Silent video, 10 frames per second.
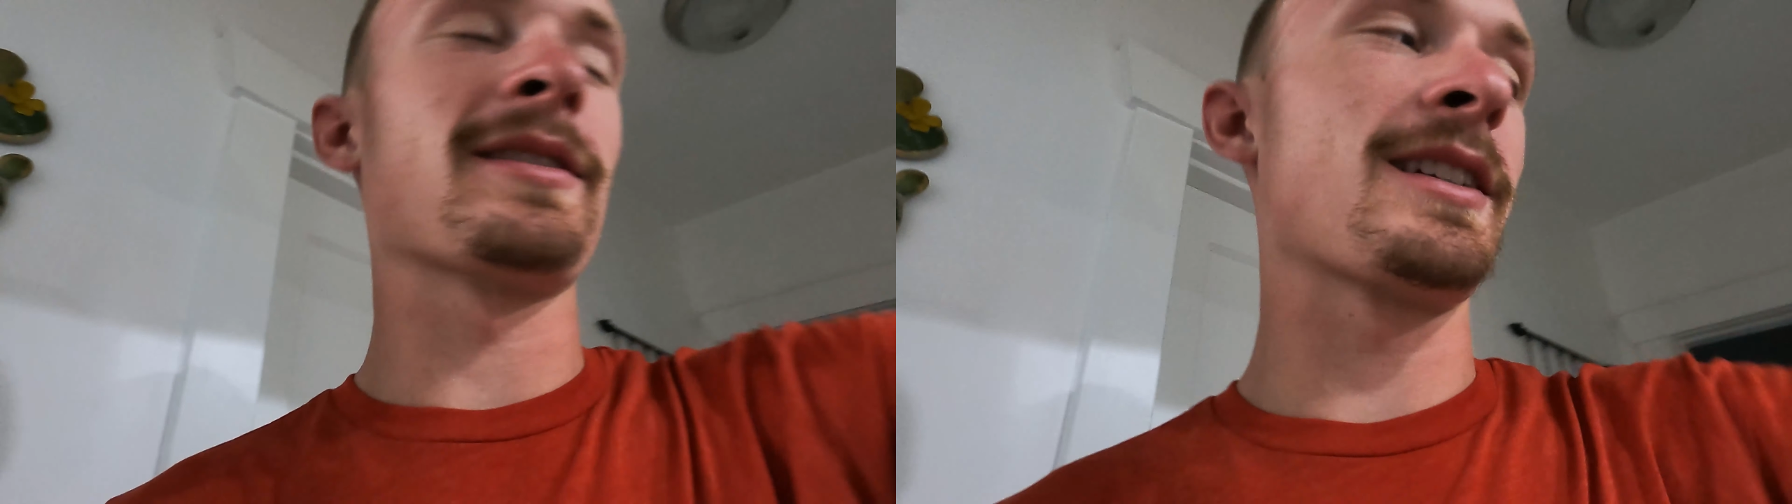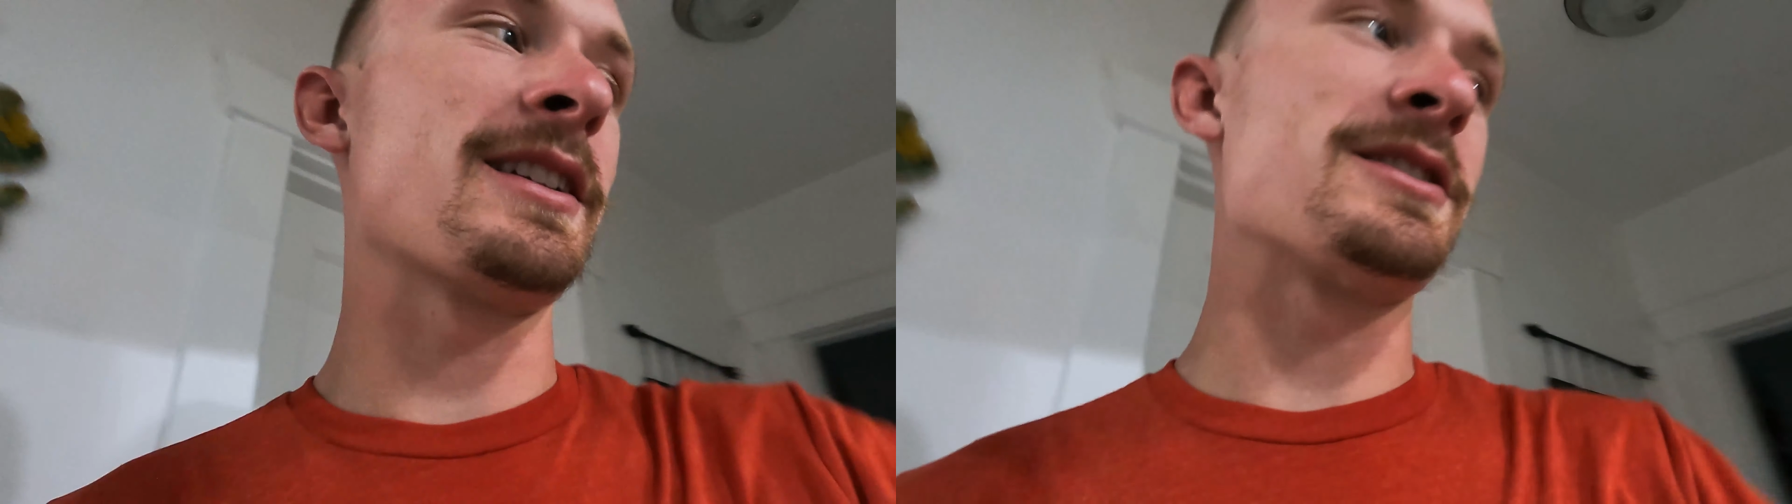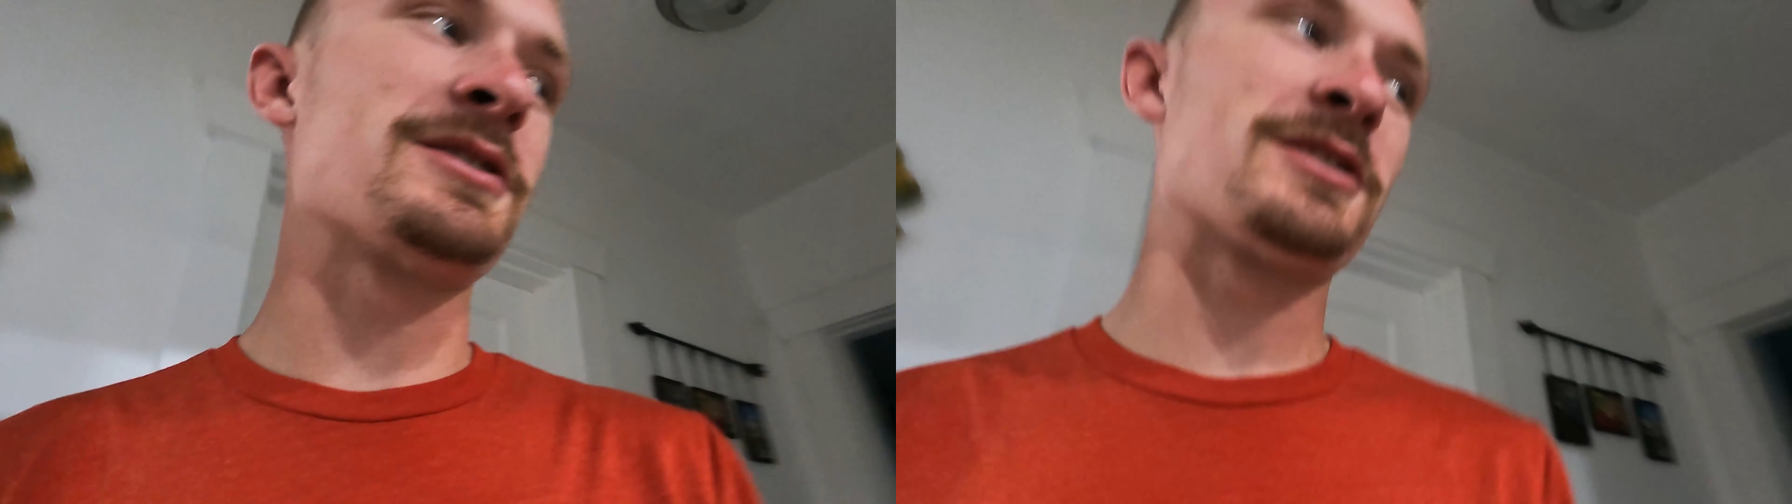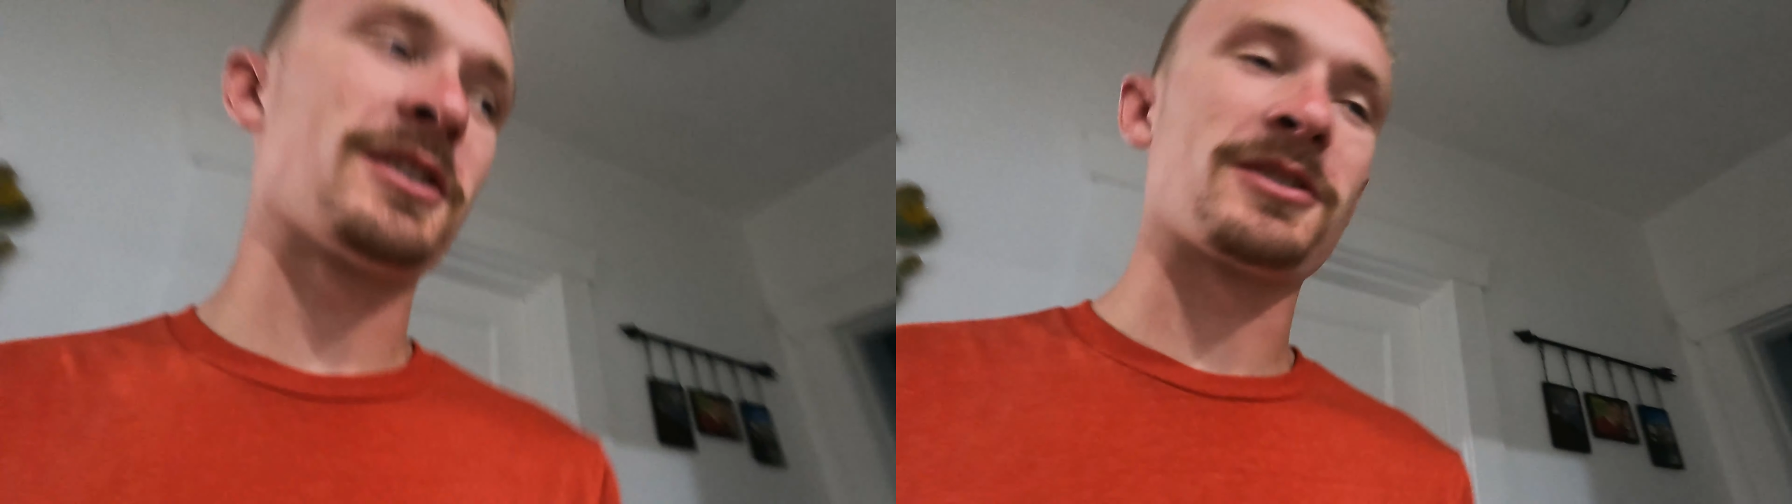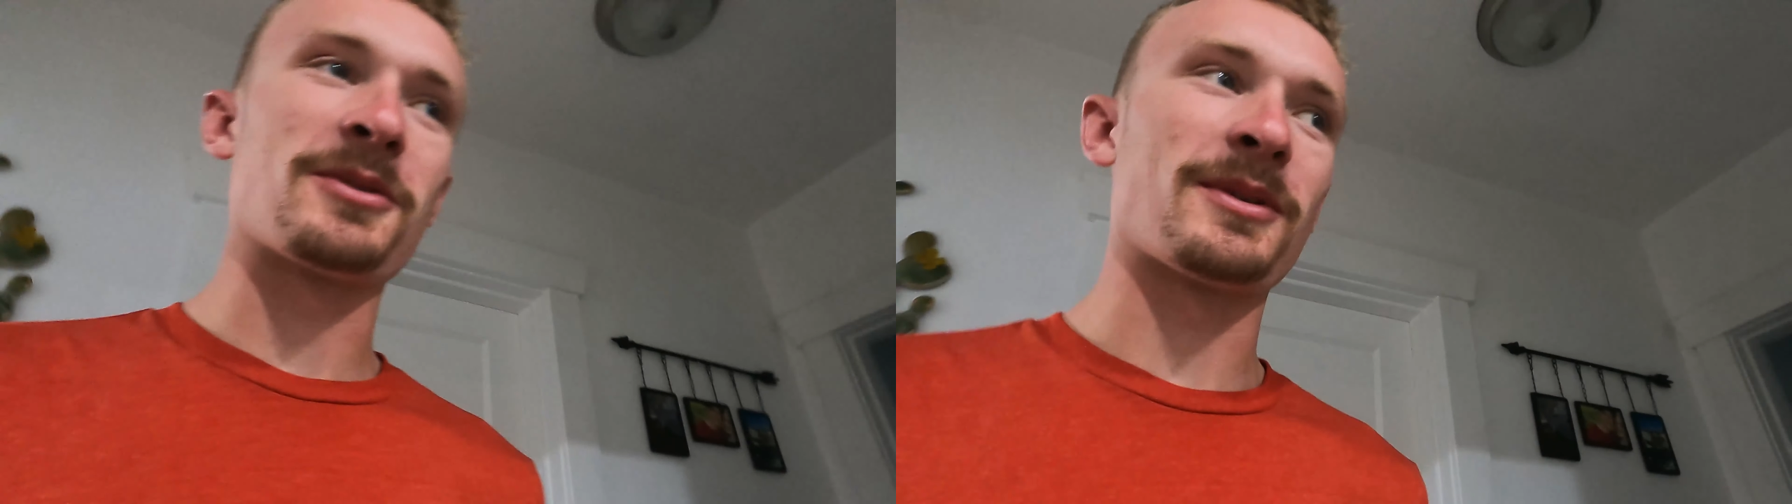I'm gonna
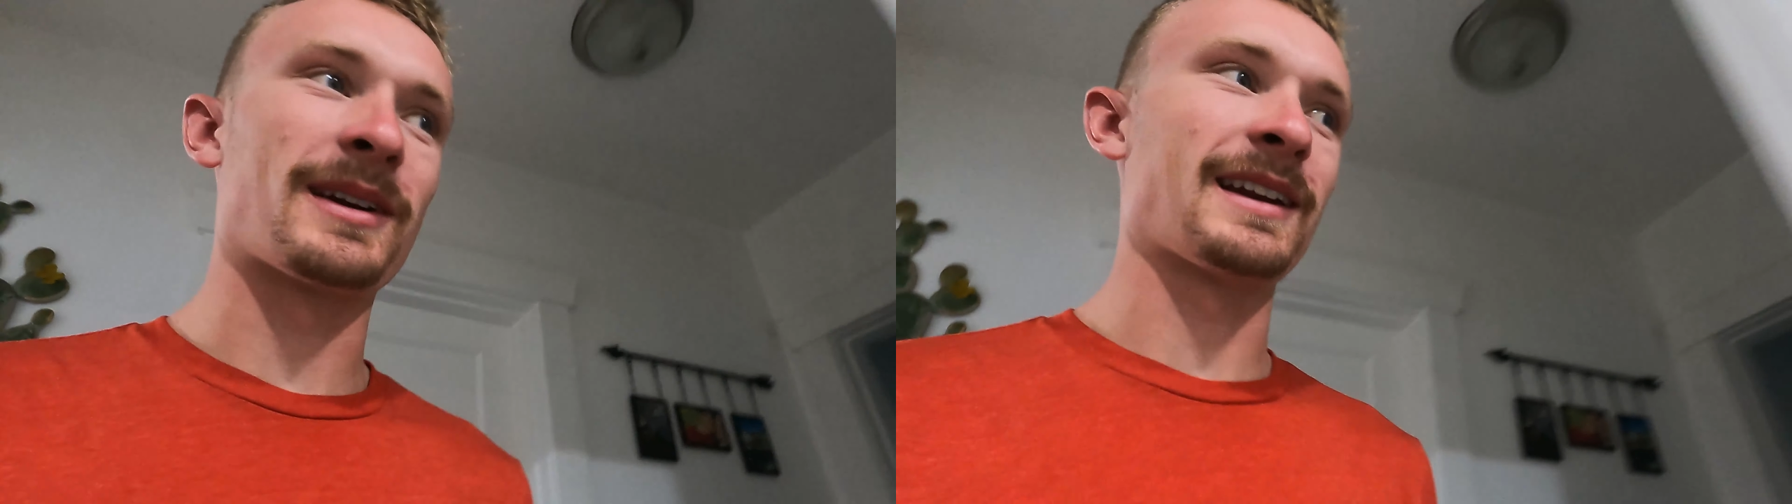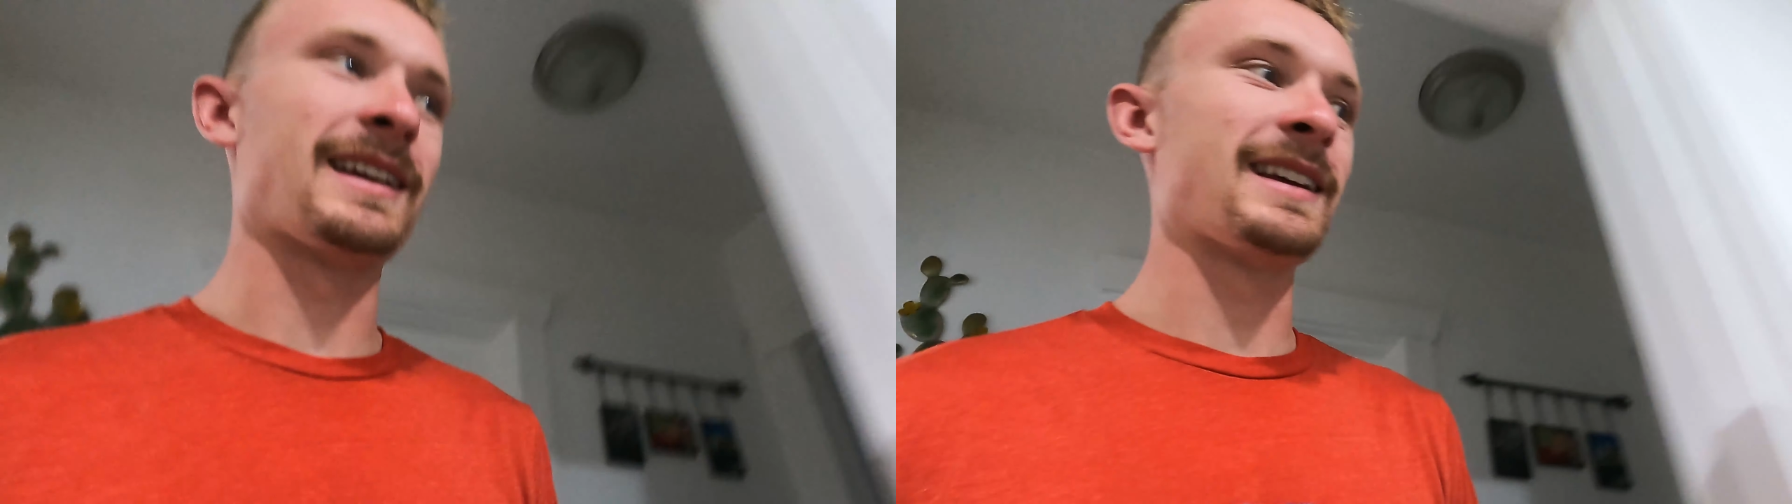show you what it